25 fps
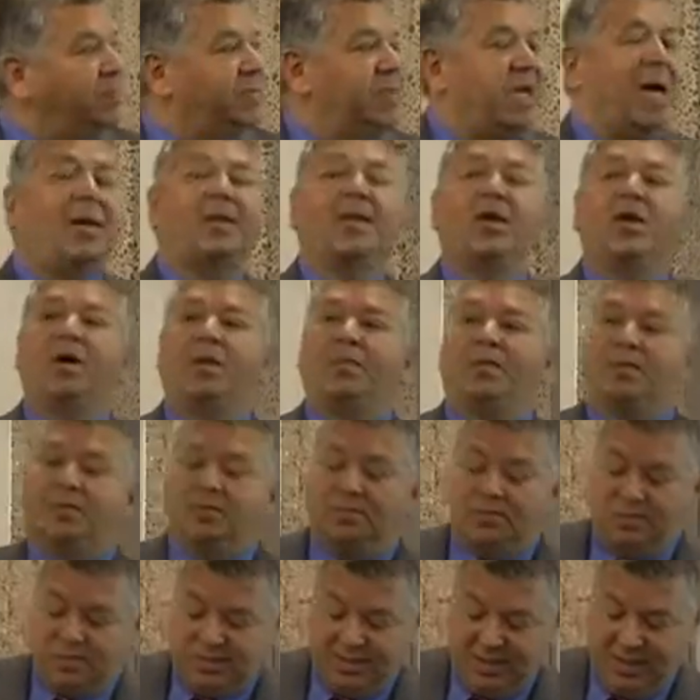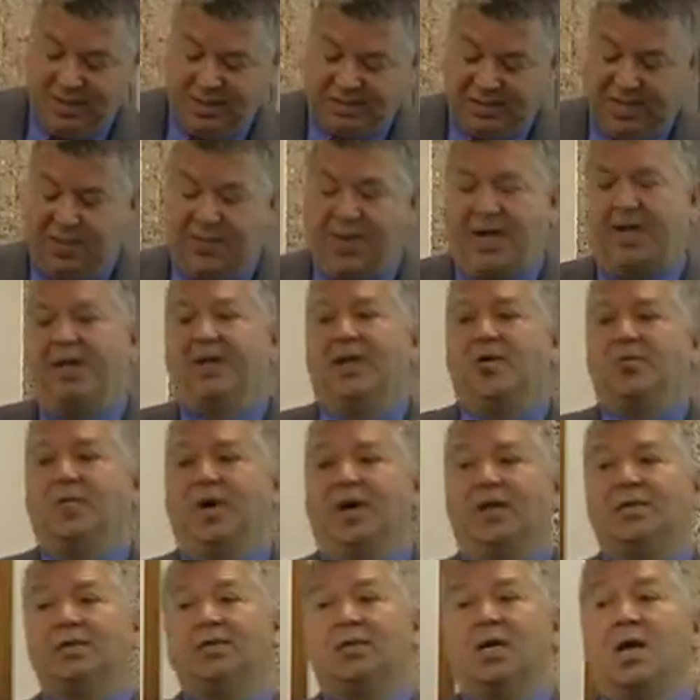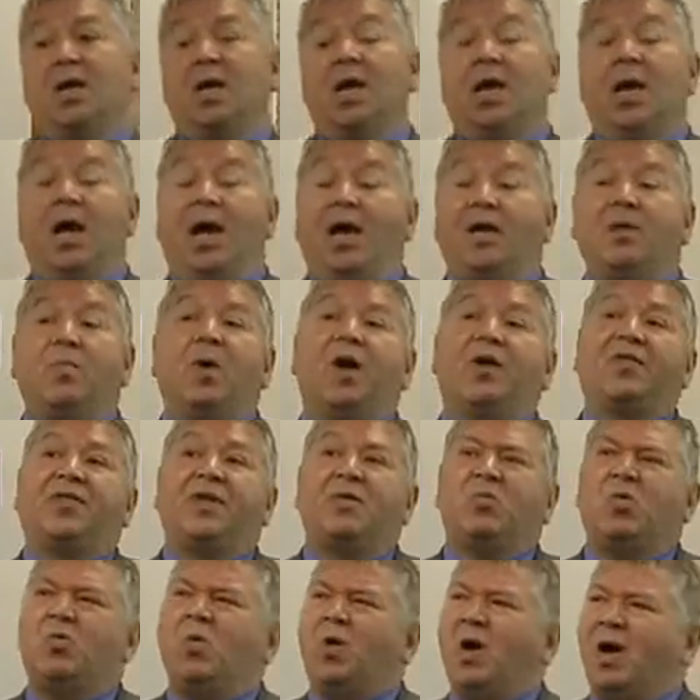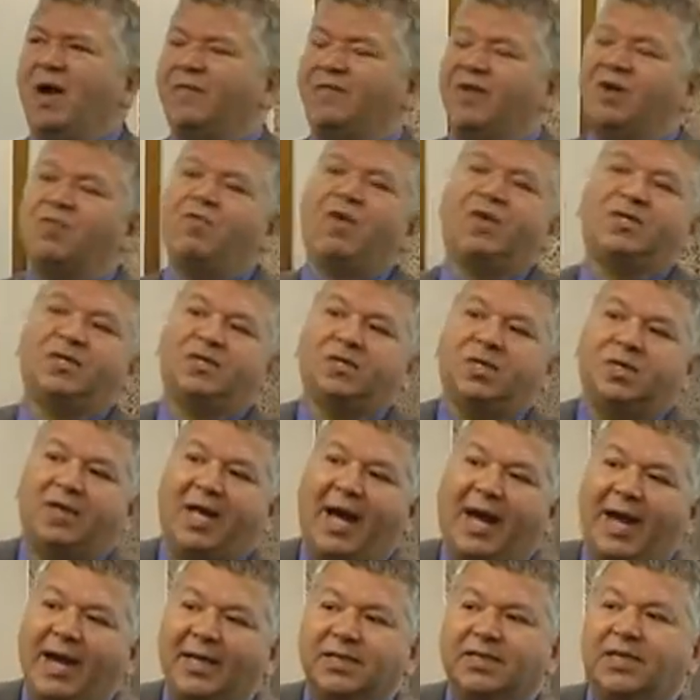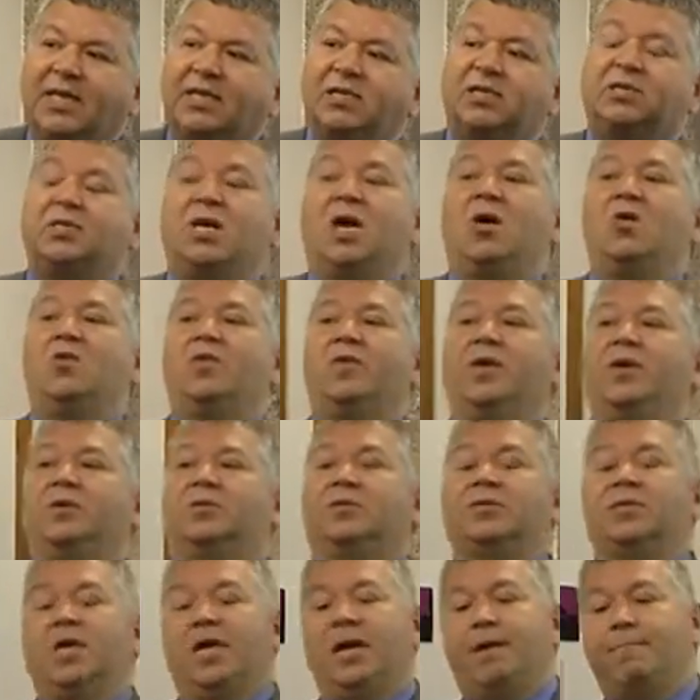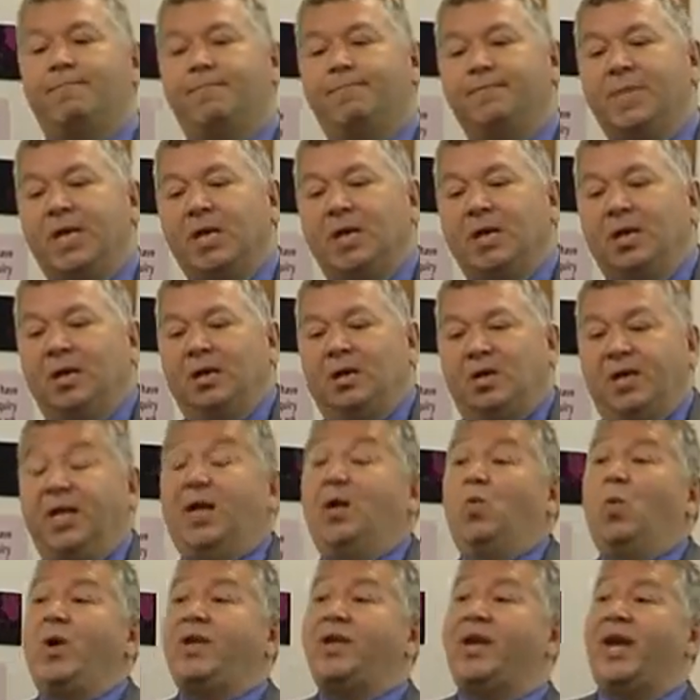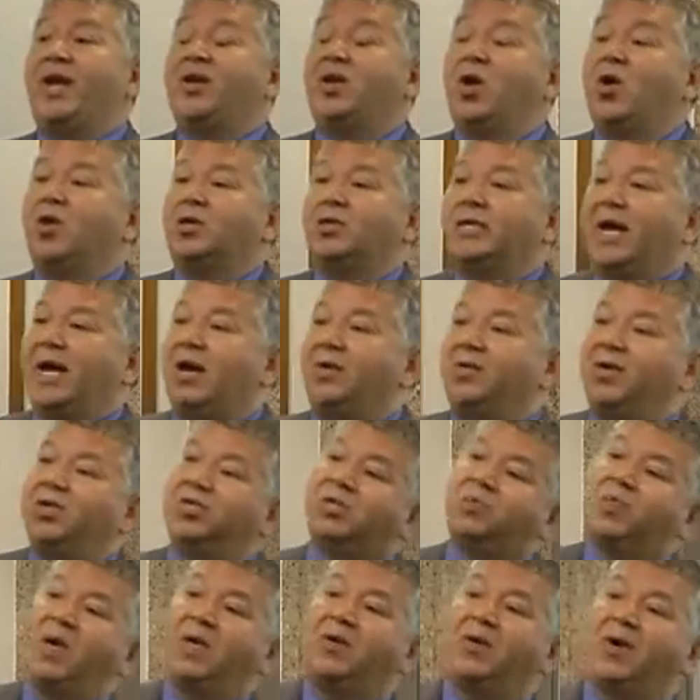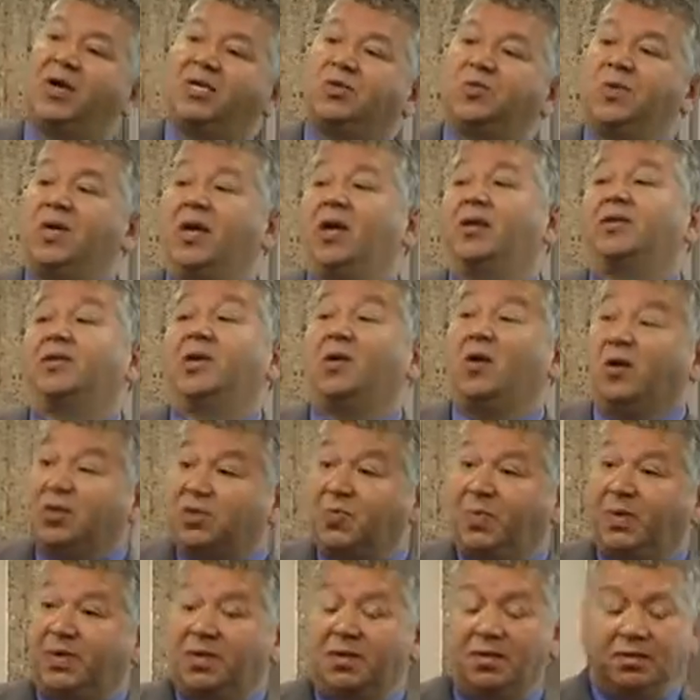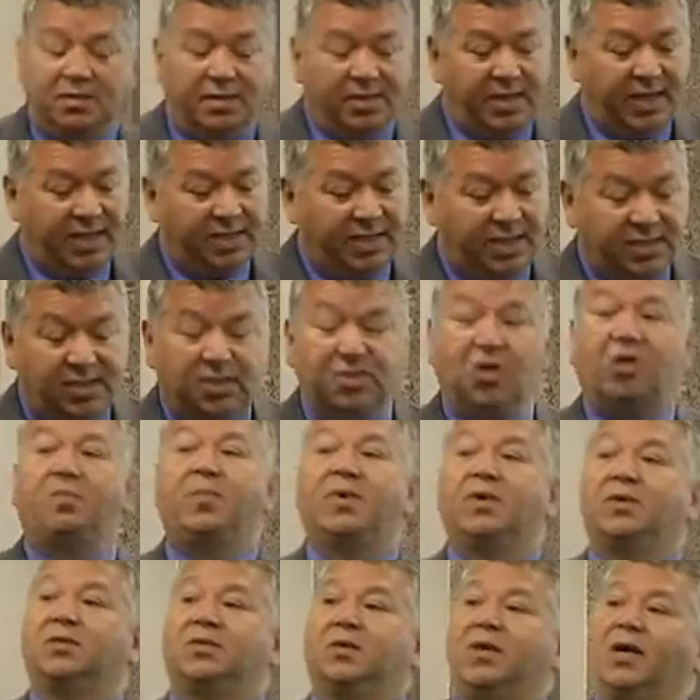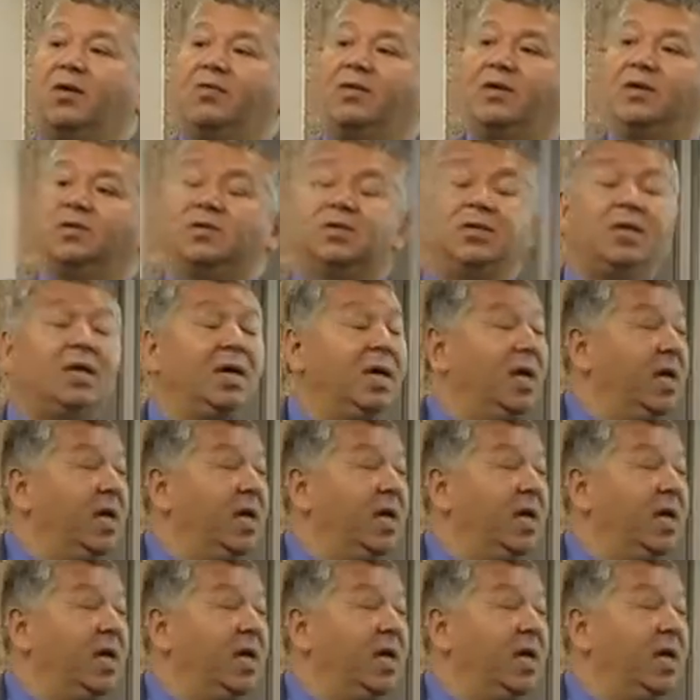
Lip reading: Dunlop, as they're better known as. And you might think, well, why have they registered that? Is it so that, you know, when you get knocked down, you smell nice when you get to the hospital? It's not because of that reason.